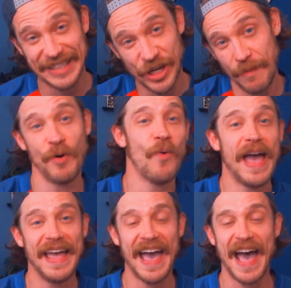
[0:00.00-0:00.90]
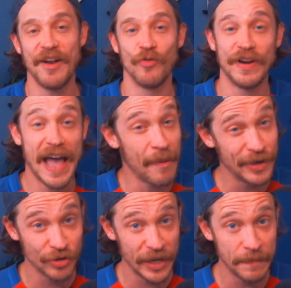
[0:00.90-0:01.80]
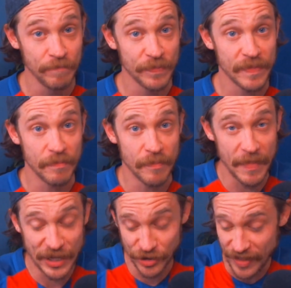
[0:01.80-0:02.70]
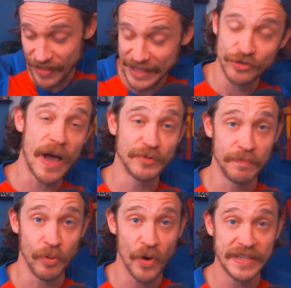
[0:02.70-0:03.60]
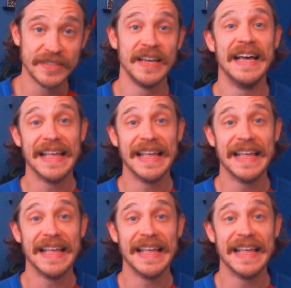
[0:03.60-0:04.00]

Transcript: chip away at Real Madrid, make sure that they drop some points.